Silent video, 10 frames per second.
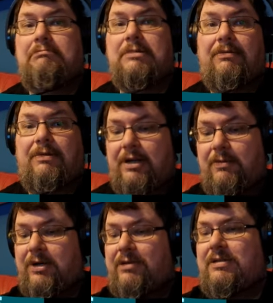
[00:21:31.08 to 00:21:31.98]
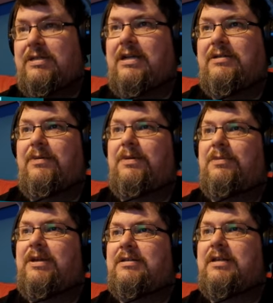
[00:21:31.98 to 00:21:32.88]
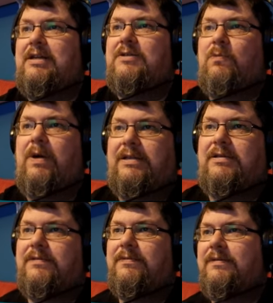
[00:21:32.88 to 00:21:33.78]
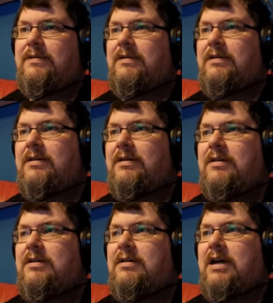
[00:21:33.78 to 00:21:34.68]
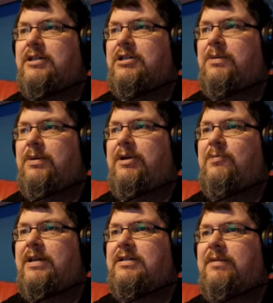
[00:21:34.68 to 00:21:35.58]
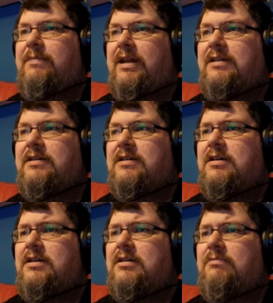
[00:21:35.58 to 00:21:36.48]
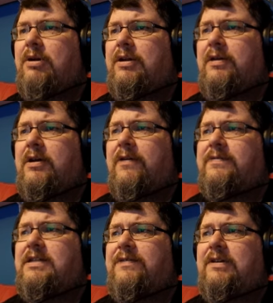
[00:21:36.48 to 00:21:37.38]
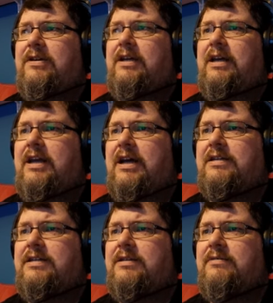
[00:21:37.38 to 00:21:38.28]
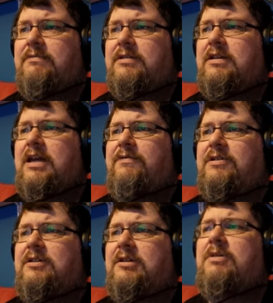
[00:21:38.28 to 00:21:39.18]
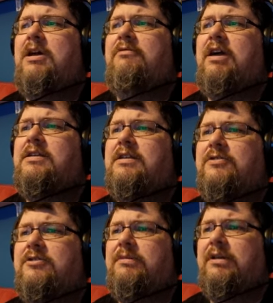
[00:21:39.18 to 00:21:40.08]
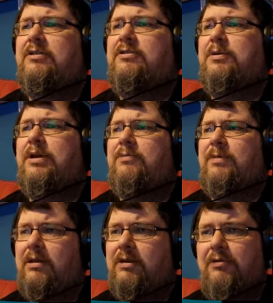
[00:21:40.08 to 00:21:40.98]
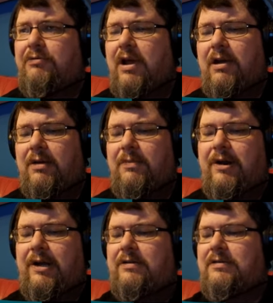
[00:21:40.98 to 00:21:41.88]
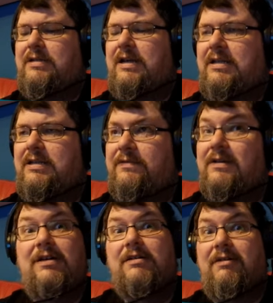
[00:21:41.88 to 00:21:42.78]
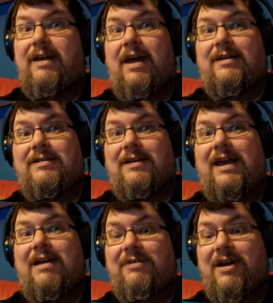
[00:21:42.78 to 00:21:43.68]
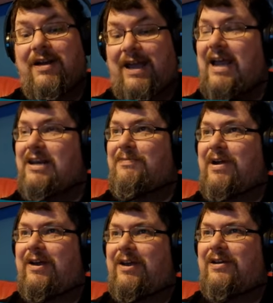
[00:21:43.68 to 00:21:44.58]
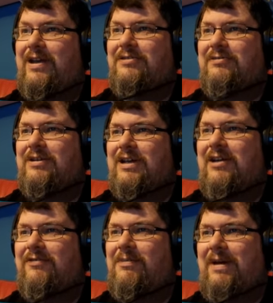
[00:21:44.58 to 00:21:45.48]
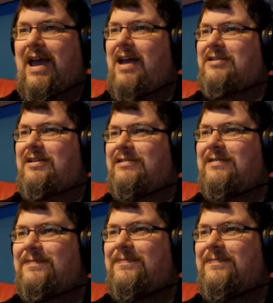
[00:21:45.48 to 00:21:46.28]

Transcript: don't really know what else to say to him at the minute, so let's wait. I assume you mean wait 10 minutes. Bolitho coughs diffidently and asks, Mr. Davison, am I right in assuming that you are the well-known young American detective? Why, yes, I am young and American, as you can hear from my accent.